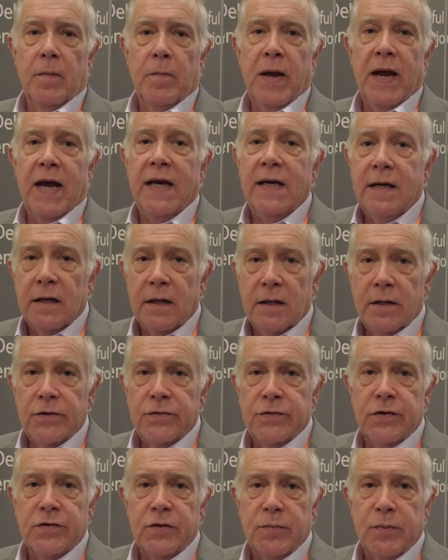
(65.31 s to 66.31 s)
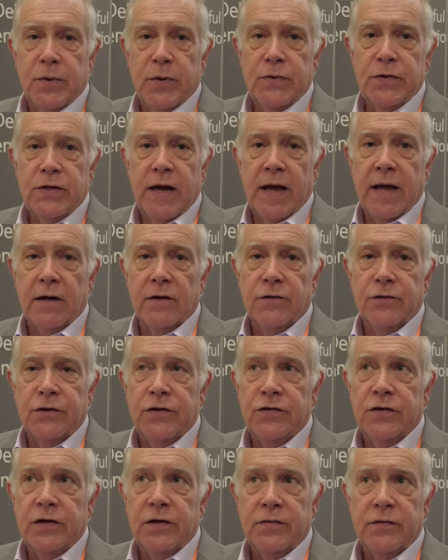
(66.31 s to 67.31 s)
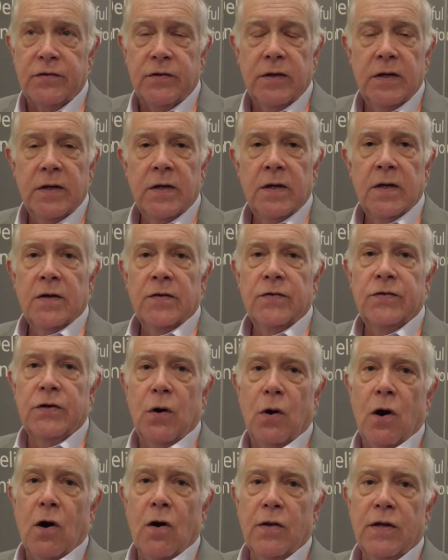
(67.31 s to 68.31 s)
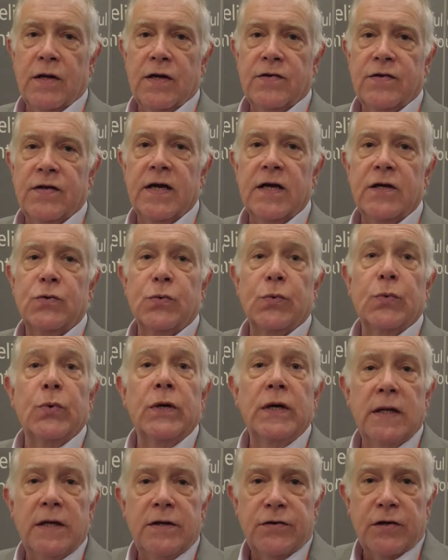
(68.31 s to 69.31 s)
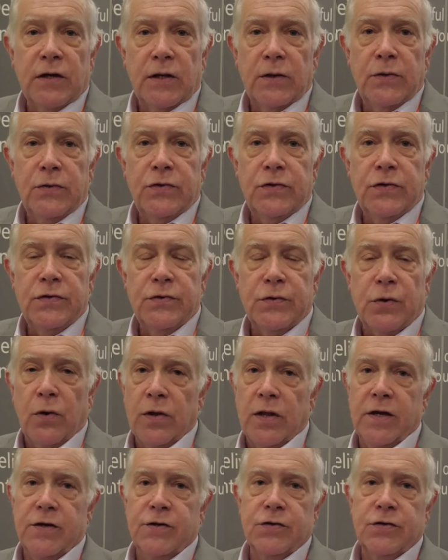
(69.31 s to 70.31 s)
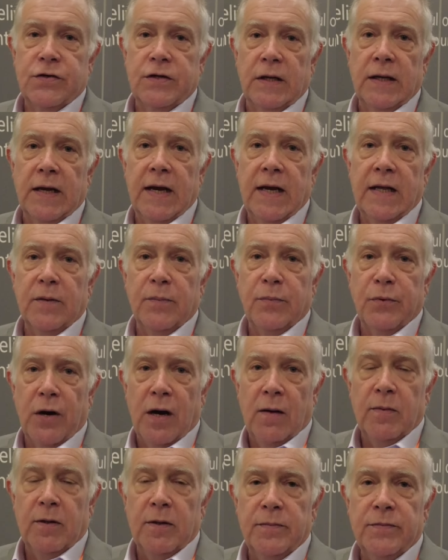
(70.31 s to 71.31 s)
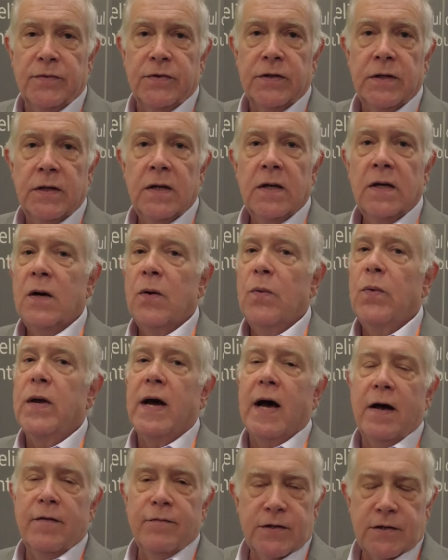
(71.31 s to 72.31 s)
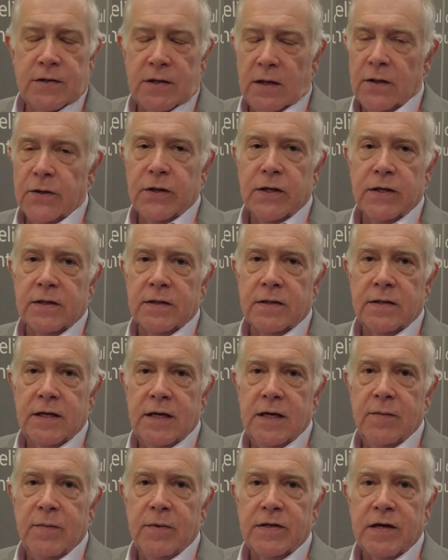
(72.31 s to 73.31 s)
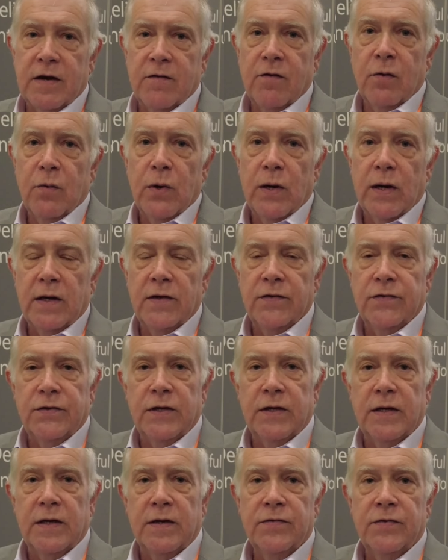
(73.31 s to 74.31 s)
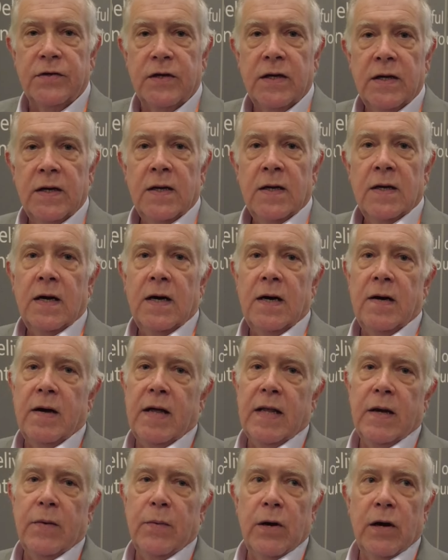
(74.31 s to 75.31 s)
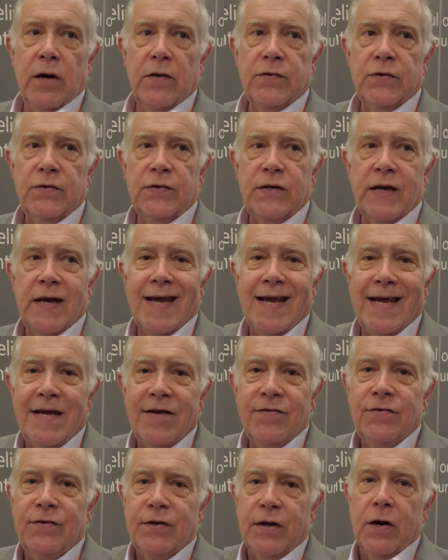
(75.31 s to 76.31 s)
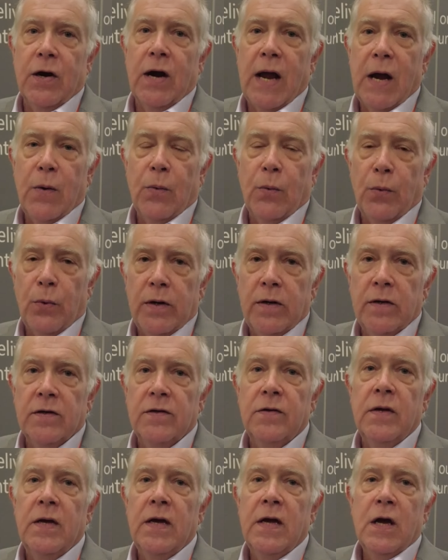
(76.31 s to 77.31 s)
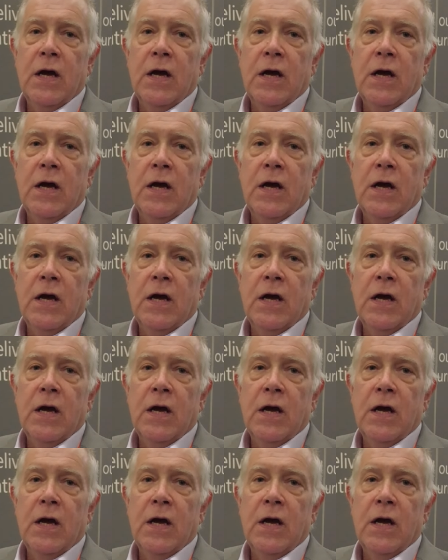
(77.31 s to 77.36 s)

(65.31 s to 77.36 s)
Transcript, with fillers: painkillers as opposed to analgesics. So are these things really solutions, or are they just delaying the problems? We obviously look at the team as everyone else does. And then we also say, is there a real